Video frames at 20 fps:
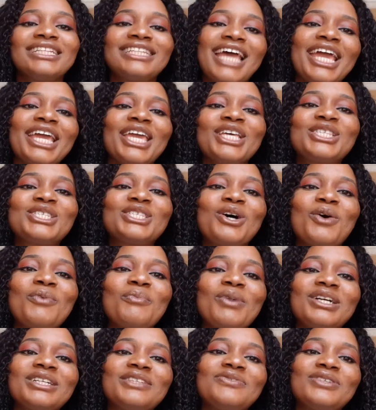Thank you so
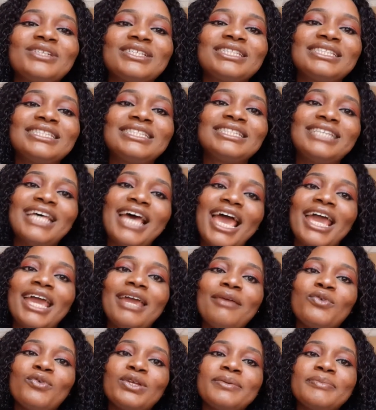much for
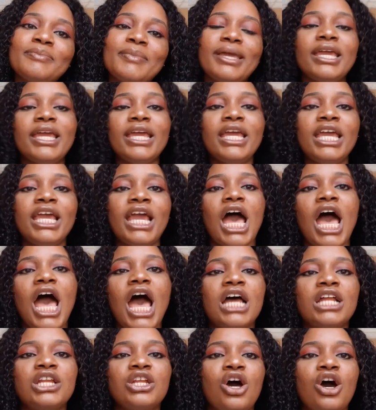staying with me,
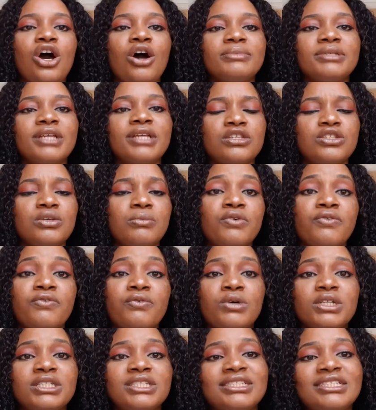and thank you so much for
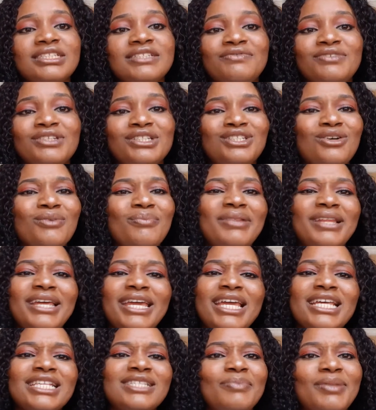watching this video.
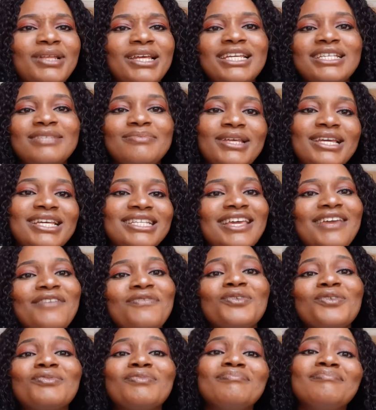Please,
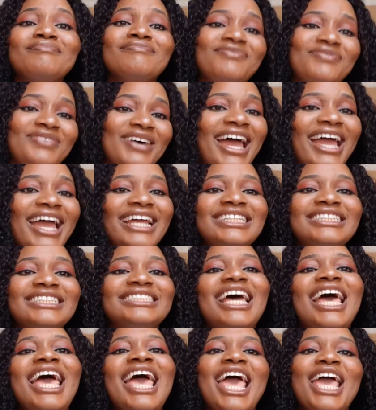if you
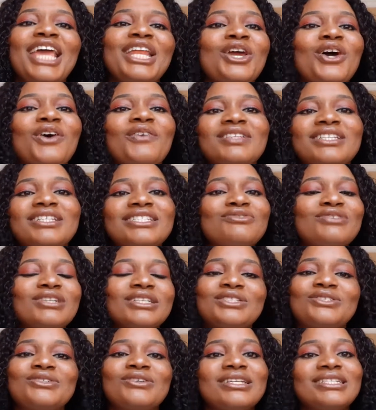find any of these
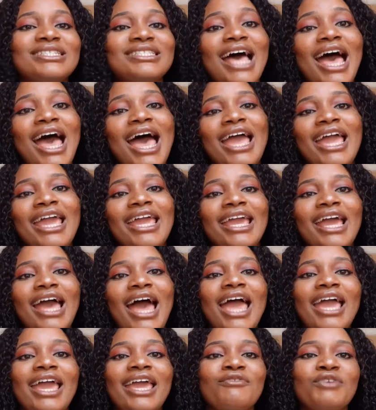restaurants
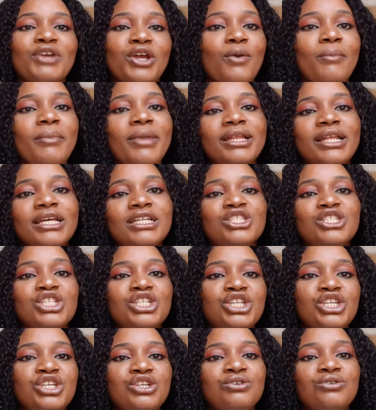I recommended to
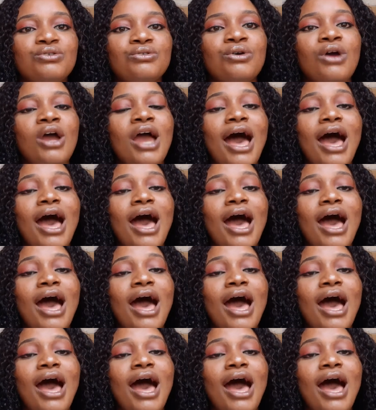you